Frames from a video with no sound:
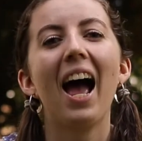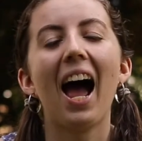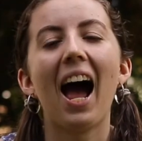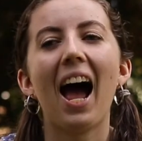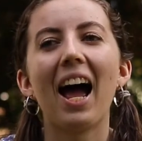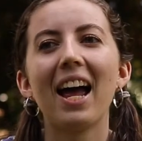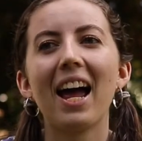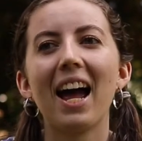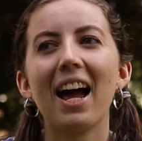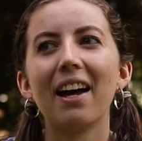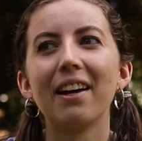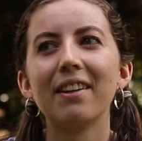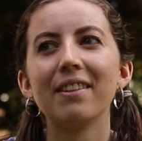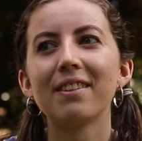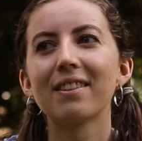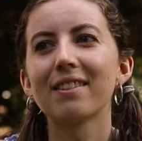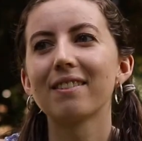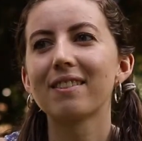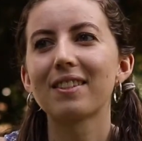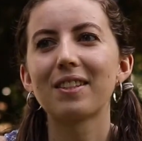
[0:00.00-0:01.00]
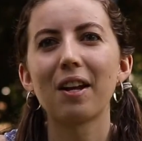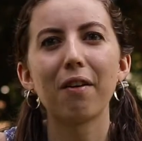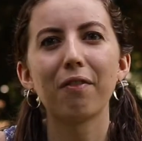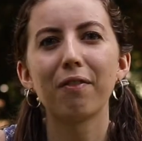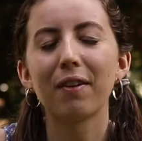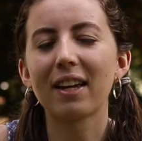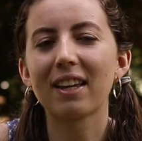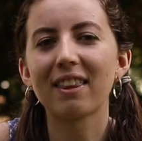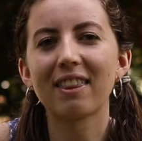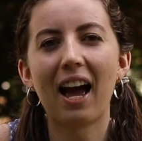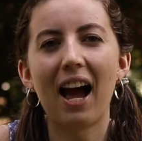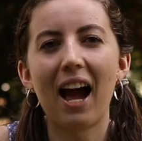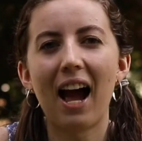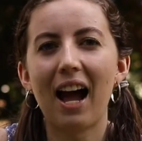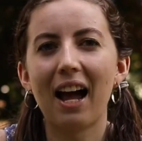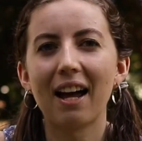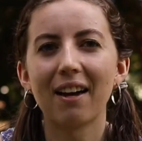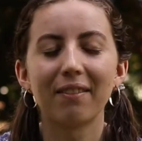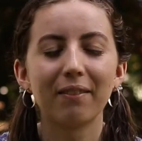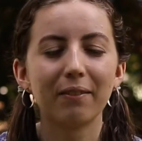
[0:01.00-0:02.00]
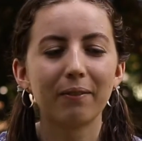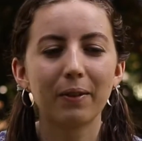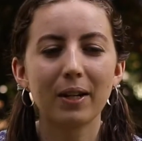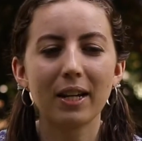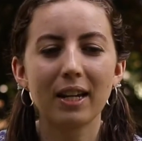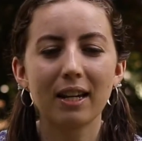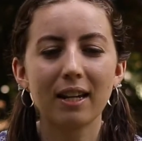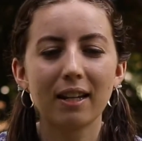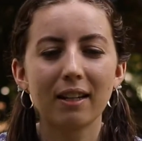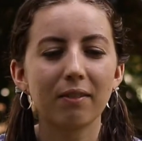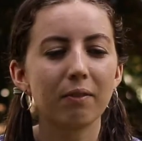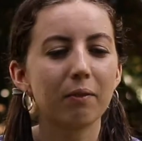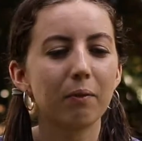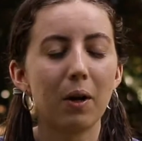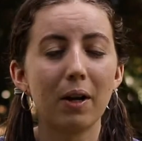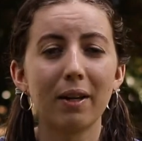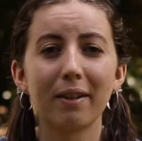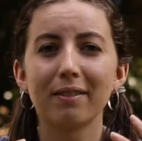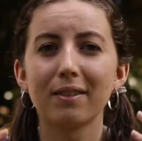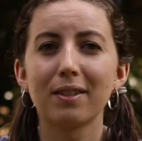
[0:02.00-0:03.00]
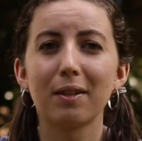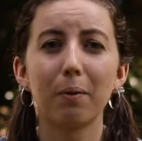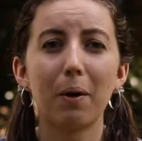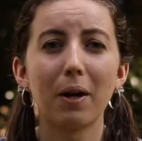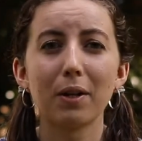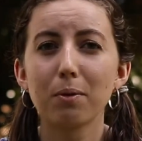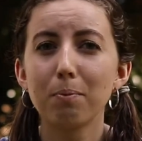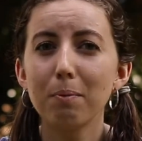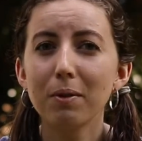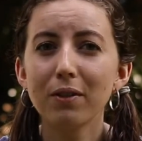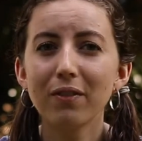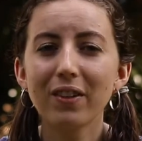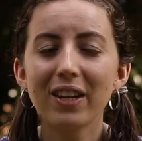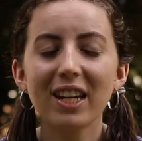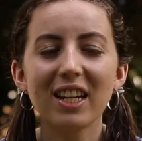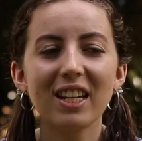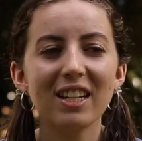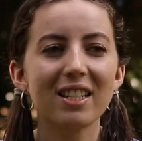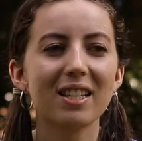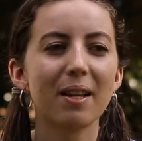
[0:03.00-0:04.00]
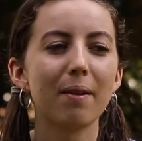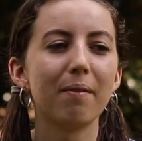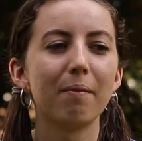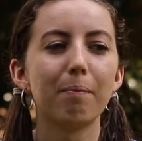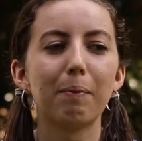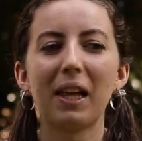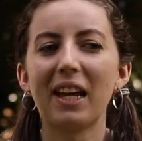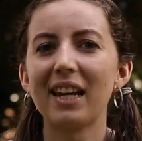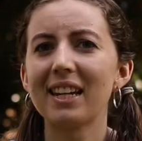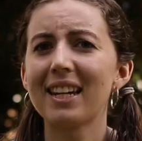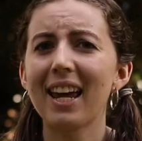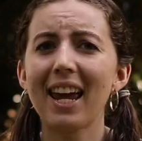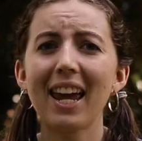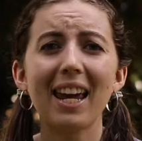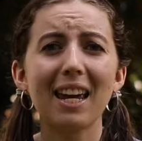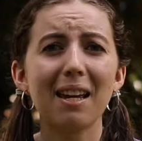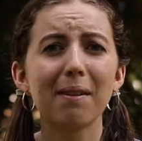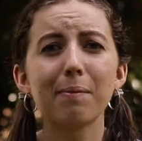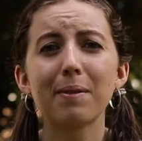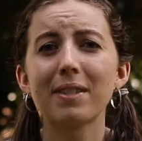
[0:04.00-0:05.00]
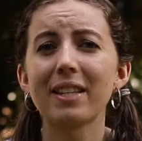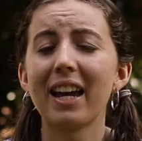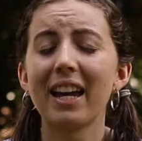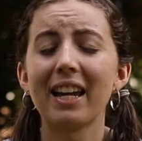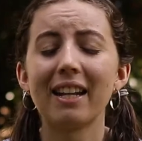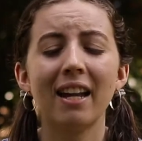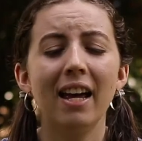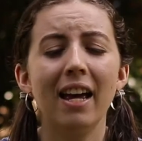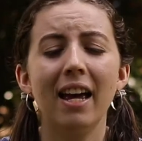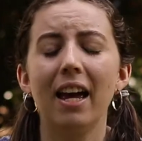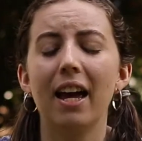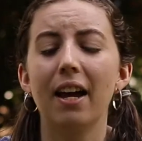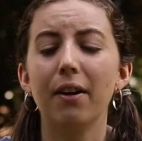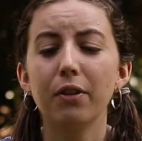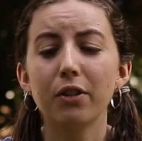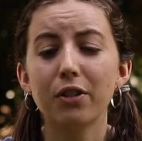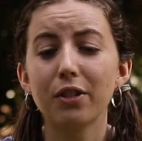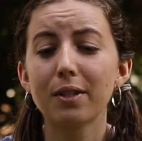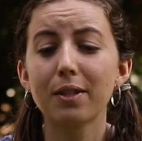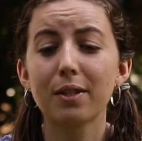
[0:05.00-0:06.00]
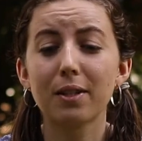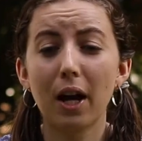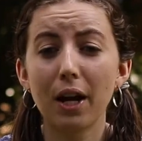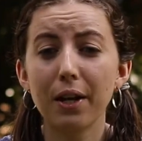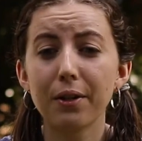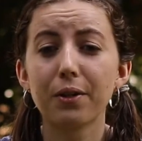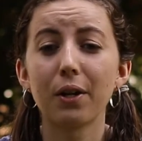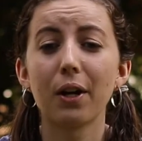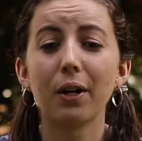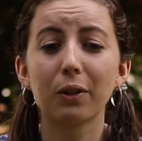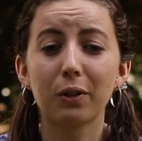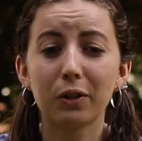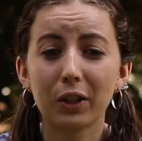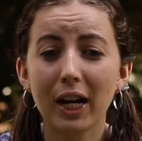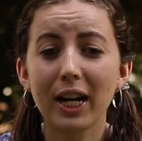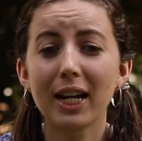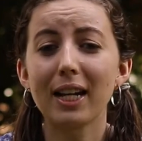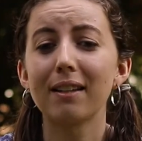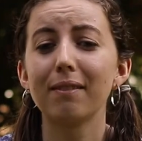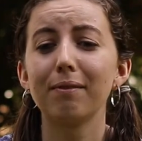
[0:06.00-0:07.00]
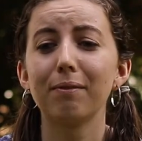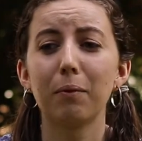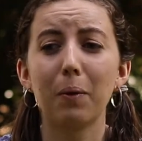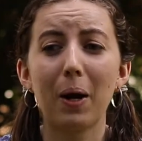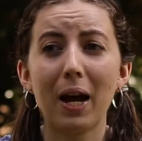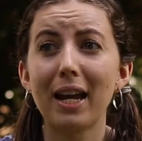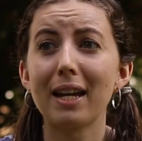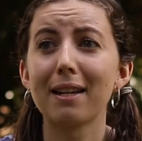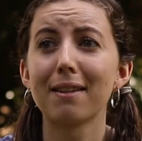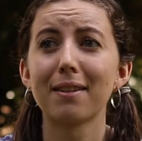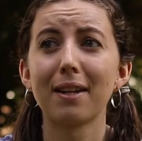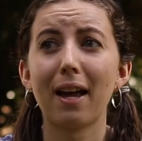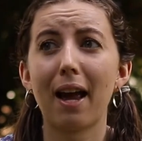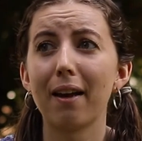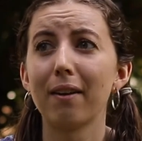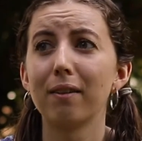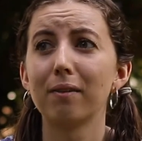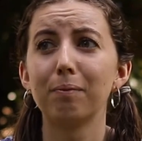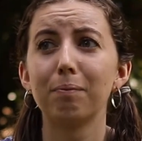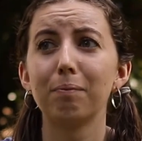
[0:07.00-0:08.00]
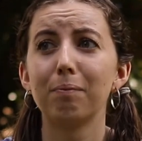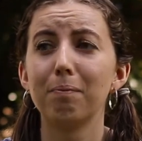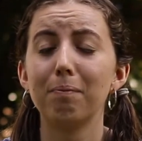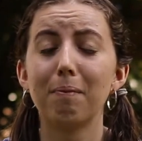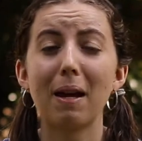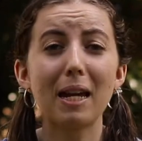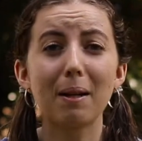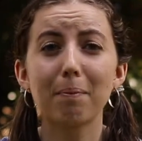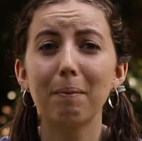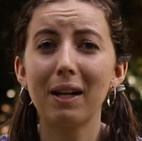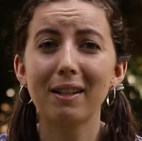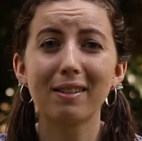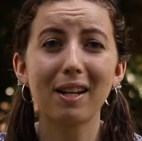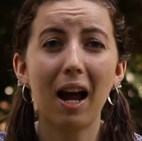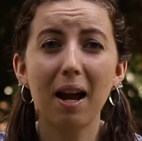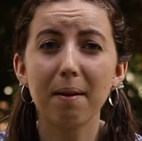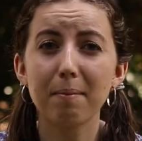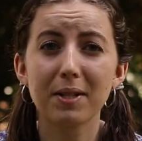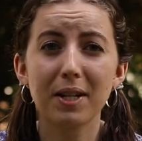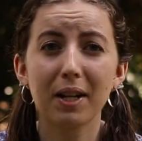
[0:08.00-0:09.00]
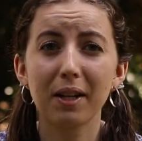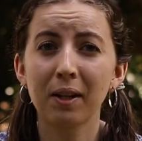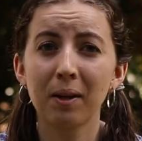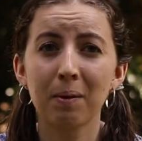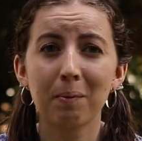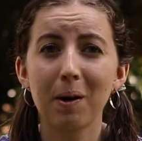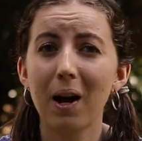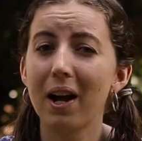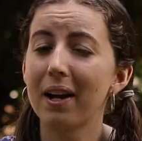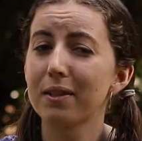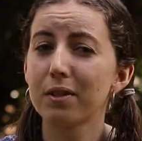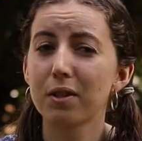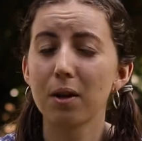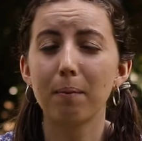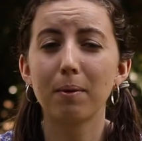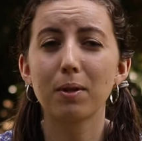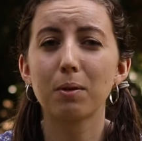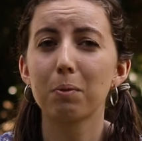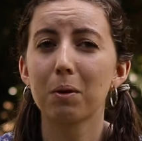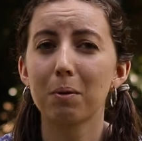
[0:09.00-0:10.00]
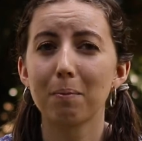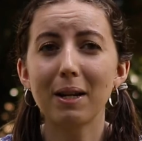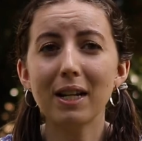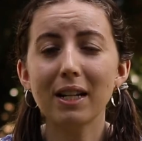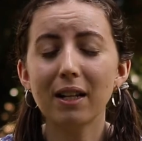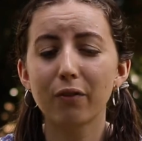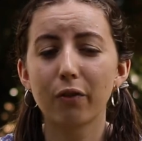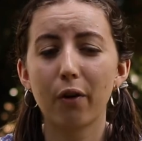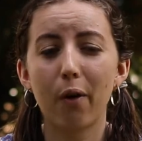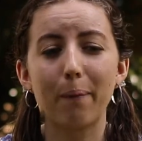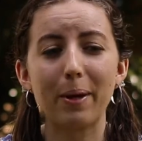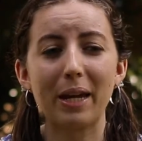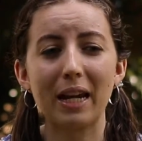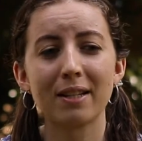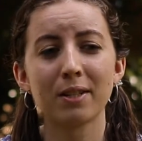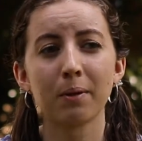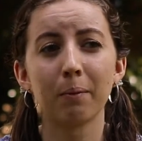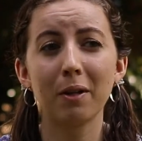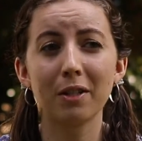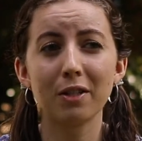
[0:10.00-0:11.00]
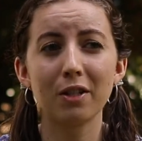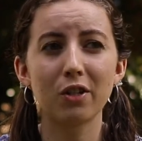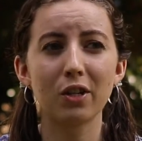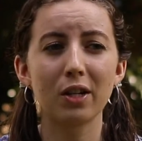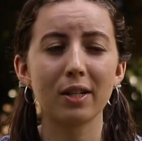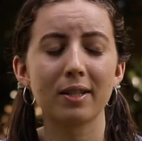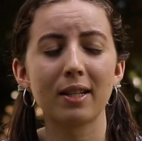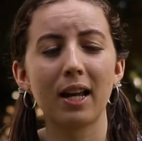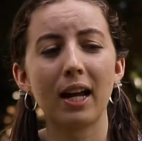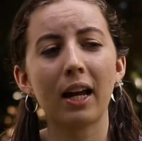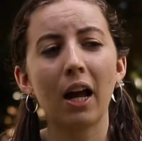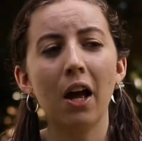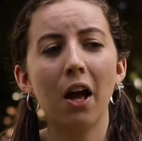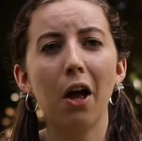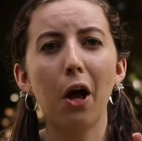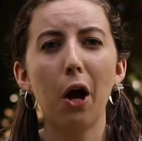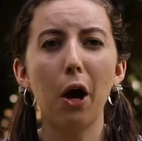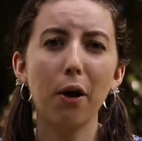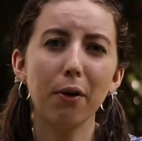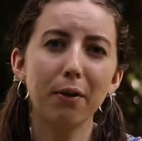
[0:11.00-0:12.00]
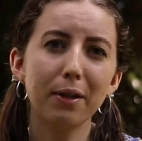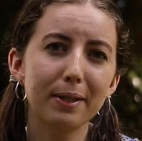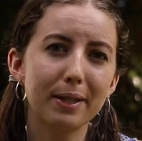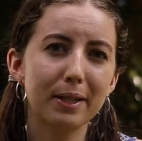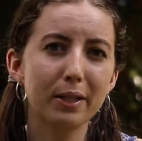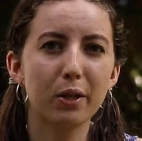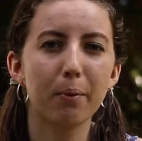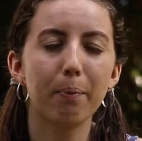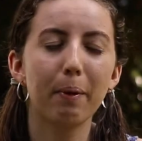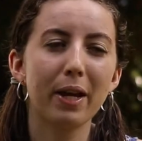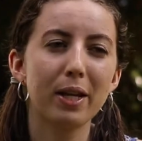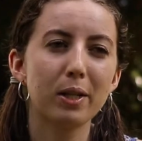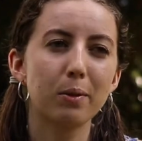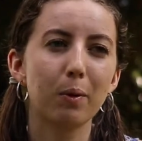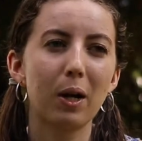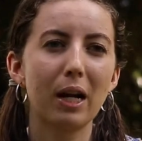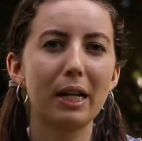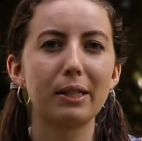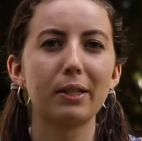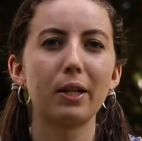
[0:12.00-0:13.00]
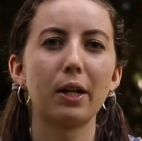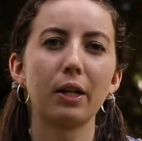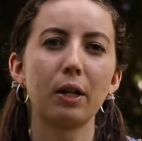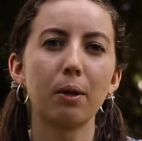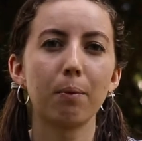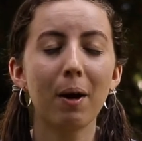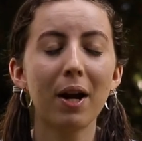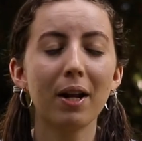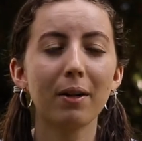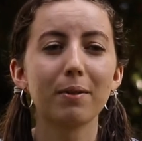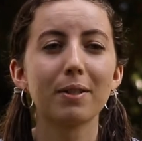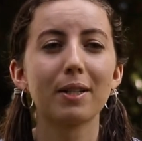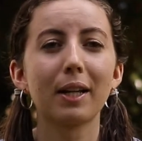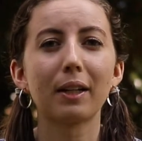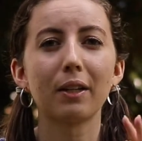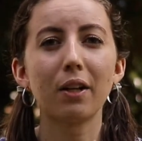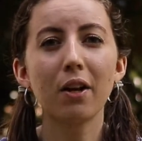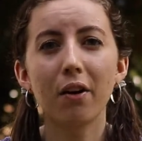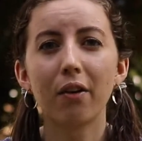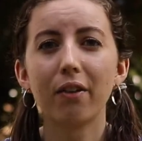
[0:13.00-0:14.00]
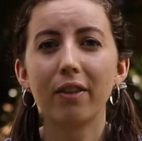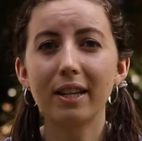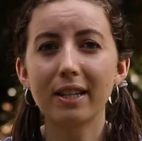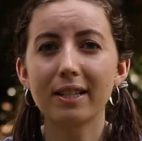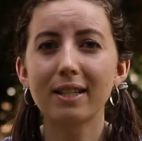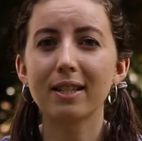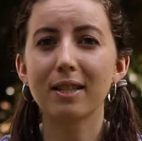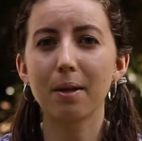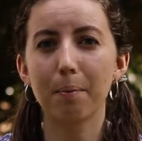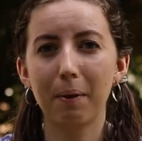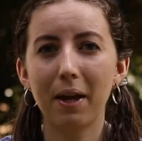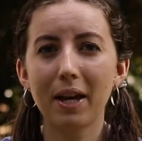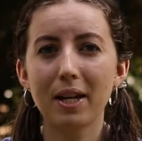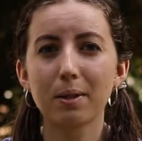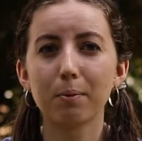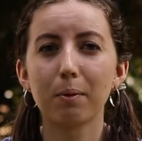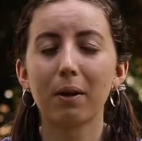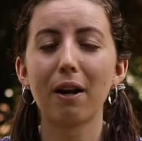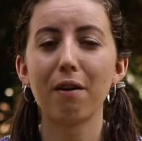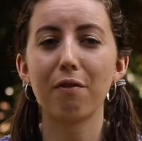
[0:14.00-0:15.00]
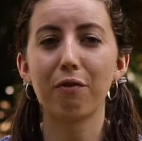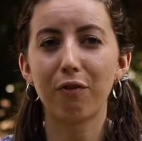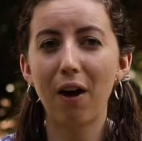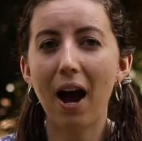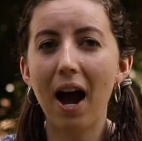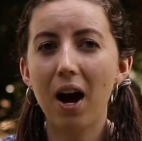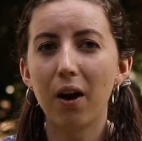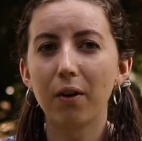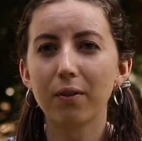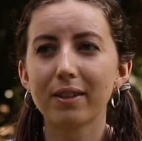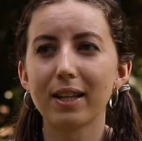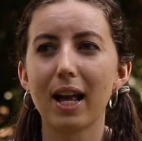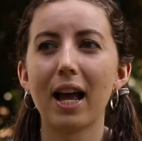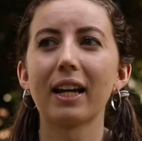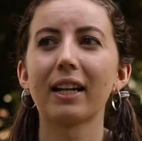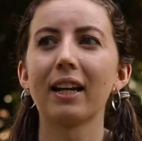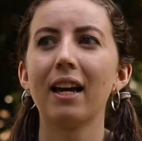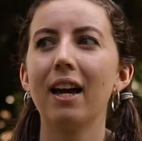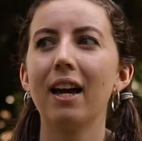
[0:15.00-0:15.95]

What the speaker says: and stuff like that. We went to watch movies and play games, and it was just such a great way to make my time studying abroad so much more meaningful, because it wasn't just like, oh, this is the place where I studied abroad. It was like, no, this is the place where I found like